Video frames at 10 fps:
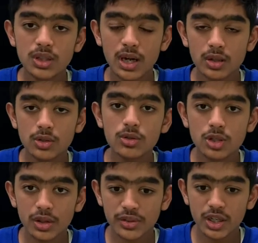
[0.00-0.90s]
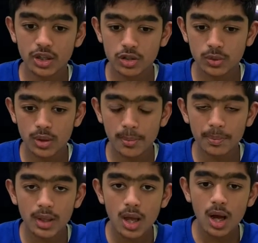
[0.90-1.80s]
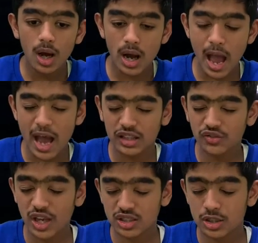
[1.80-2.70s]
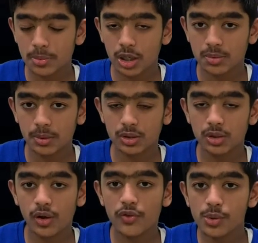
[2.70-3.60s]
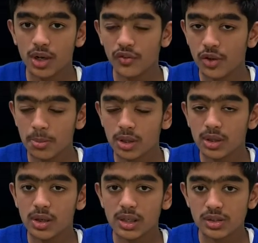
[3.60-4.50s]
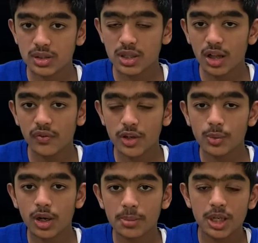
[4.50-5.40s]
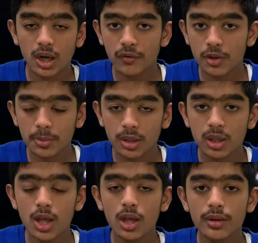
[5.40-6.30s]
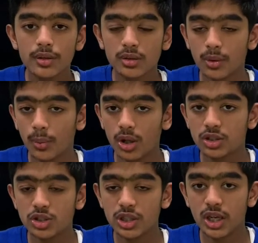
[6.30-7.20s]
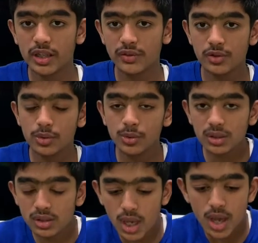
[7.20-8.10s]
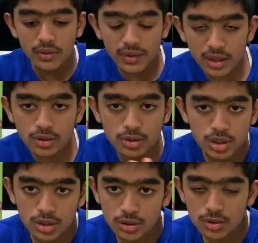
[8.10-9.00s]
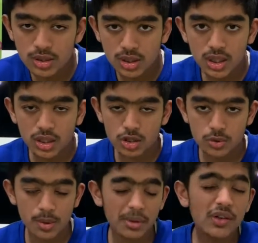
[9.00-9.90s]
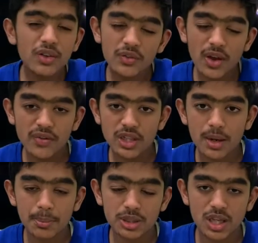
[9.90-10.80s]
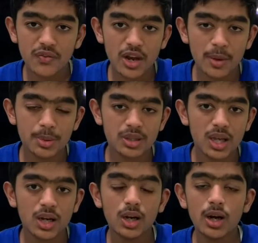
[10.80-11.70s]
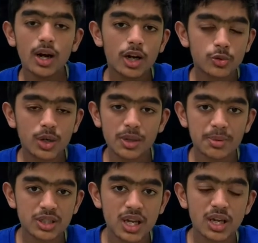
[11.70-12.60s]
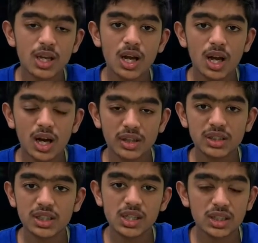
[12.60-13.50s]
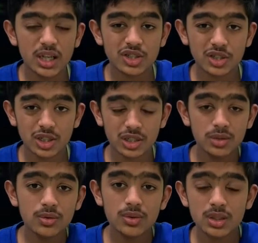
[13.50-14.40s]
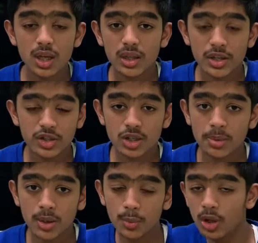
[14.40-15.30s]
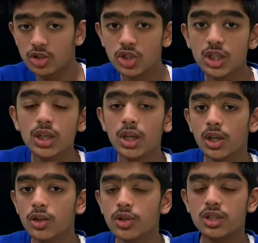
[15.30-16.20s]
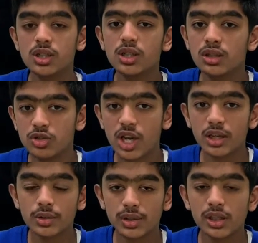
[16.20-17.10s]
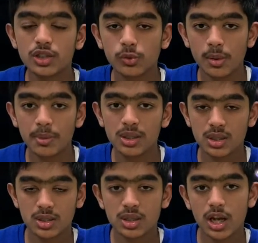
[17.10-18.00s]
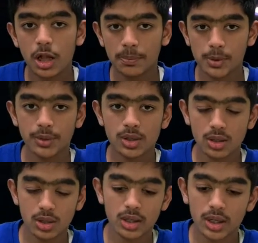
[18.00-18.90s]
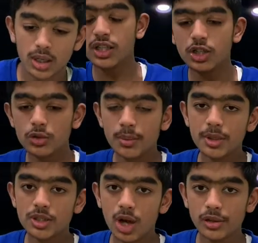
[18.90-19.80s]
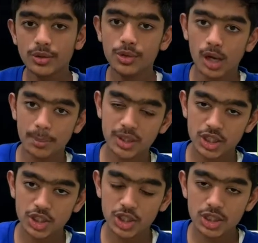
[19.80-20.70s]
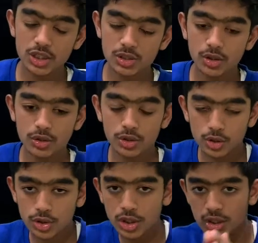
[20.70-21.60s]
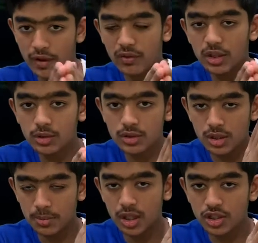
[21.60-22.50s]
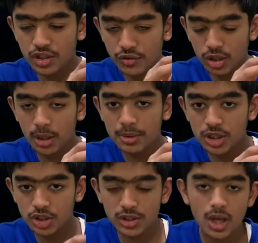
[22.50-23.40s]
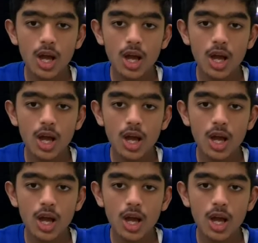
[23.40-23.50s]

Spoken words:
that are used on Thinkorswim as fast as possible. So if you want to familiarize yourself and you want to be comfortable using the Wall Street kind of tools, then you should use Thinkorswim. Even if you have a 10%, 5%, or 20% thinking that you're going to use, it's going to be on Wall Street, you should still check out Thinkorswim because it's going to help you with your level. Thinkorswim does not do competitions, so you should definitely use simulations for competitions.